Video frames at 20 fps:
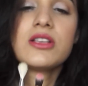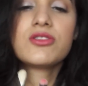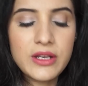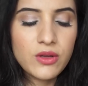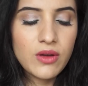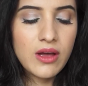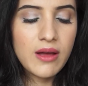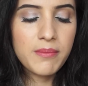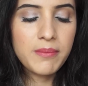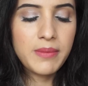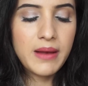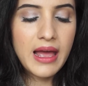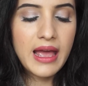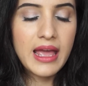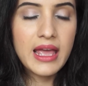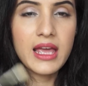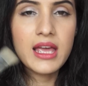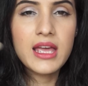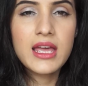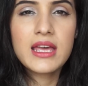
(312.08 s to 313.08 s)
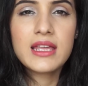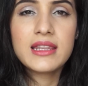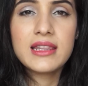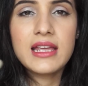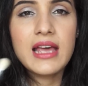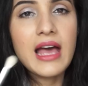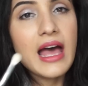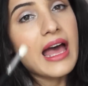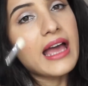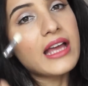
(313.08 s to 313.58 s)
When you apply
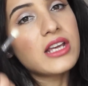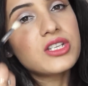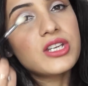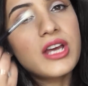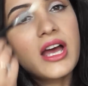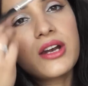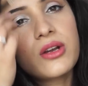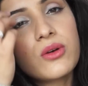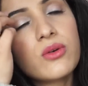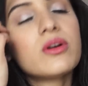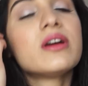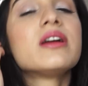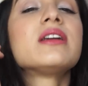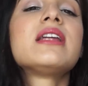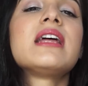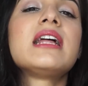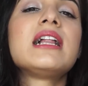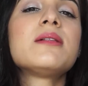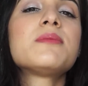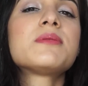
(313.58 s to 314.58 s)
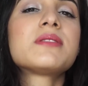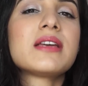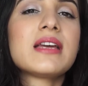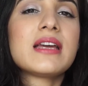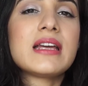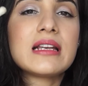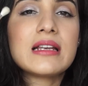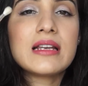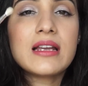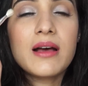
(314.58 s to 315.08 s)
the eyeshadow, it helps
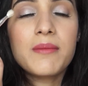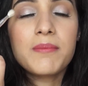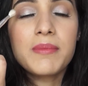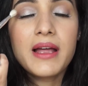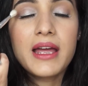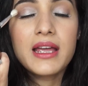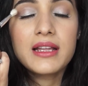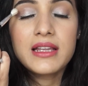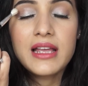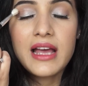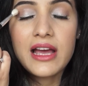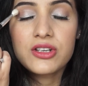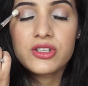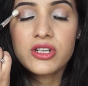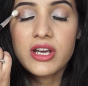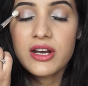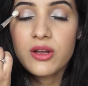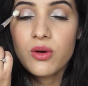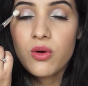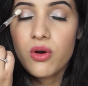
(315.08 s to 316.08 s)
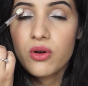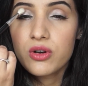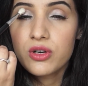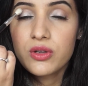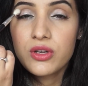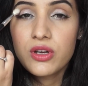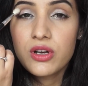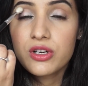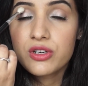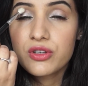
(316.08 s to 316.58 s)
in applying the eyeshadow
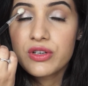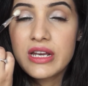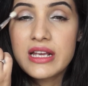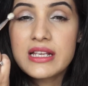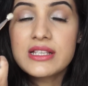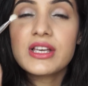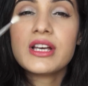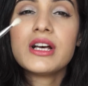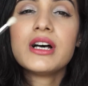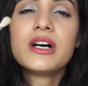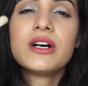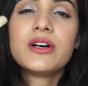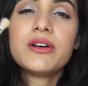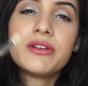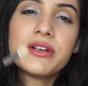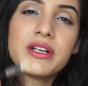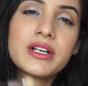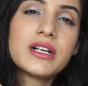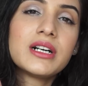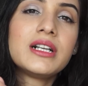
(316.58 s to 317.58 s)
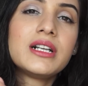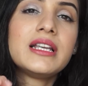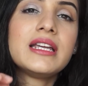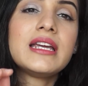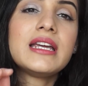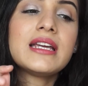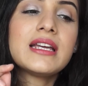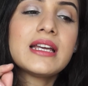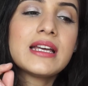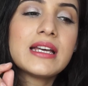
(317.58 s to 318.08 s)
onto your crease
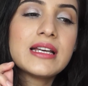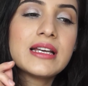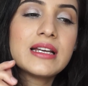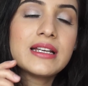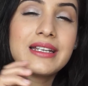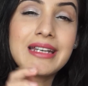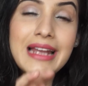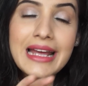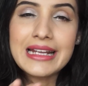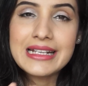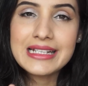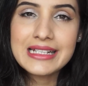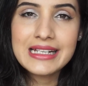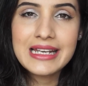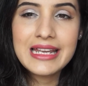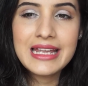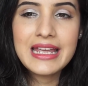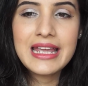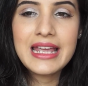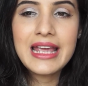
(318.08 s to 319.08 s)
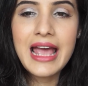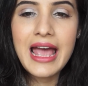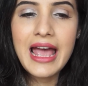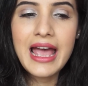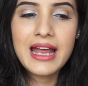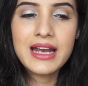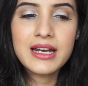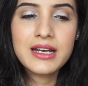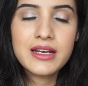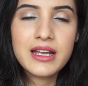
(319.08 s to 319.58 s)
really nicely,
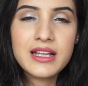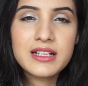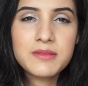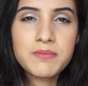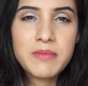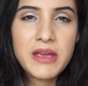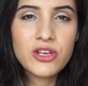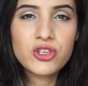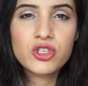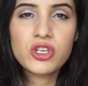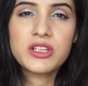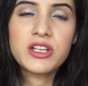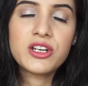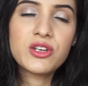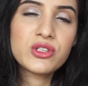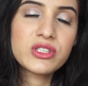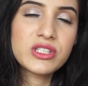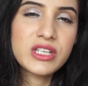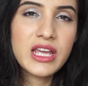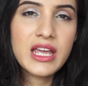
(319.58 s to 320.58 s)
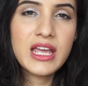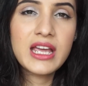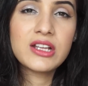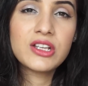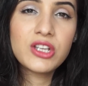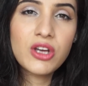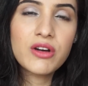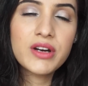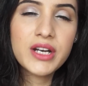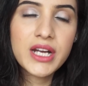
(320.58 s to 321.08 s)
and it makes sure that you stay
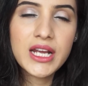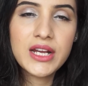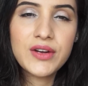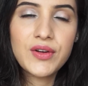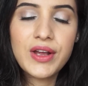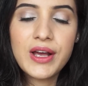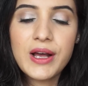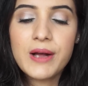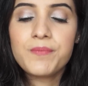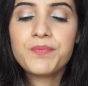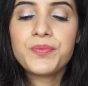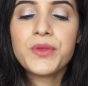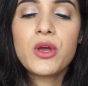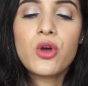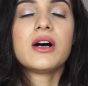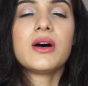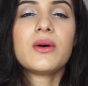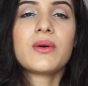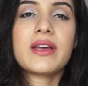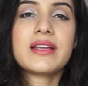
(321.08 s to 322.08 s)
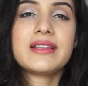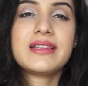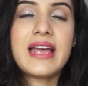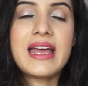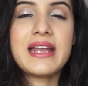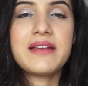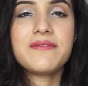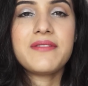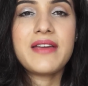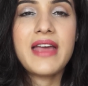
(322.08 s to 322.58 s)
in your area. Okay,
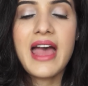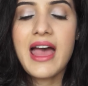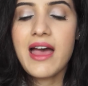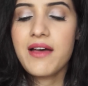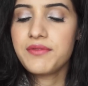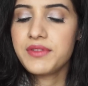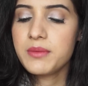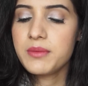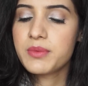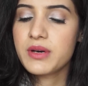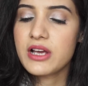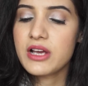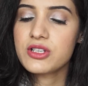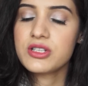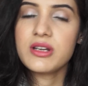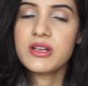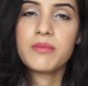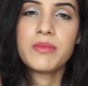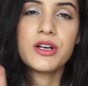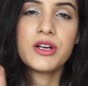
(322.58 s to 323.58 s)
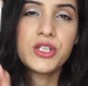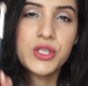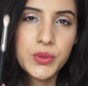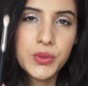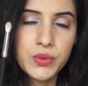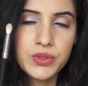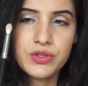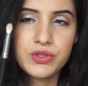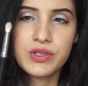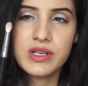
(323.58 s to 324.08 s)
then we have the brush number
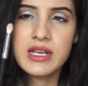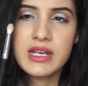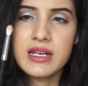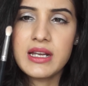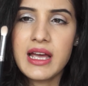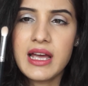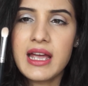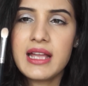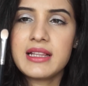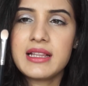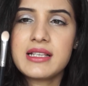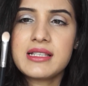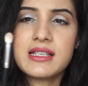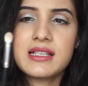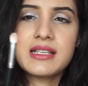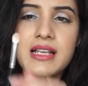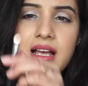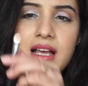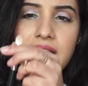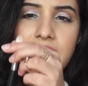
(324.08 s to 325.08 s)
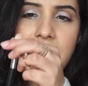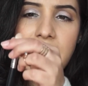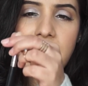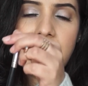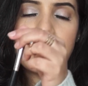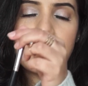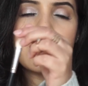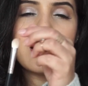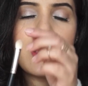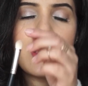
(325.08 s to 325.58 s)
239. This is
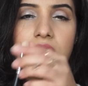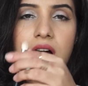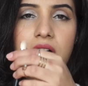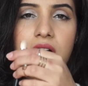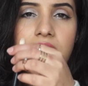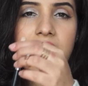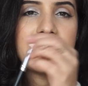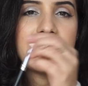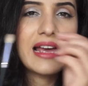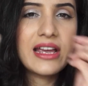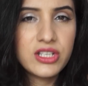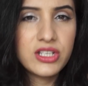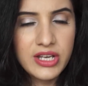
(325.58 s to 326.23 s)
again an